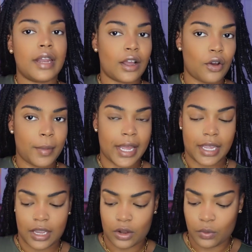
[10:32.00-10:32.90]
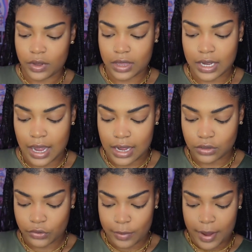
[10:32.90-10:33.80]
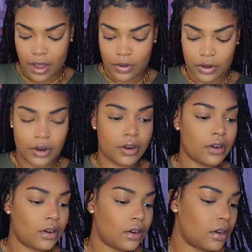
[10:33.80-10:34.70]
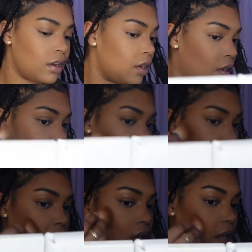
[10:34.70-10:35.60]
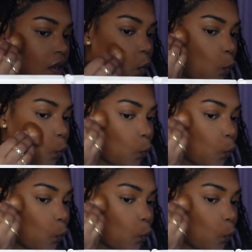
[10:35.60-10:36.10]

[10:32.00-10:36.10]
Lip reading: I go back in with the contour powder, and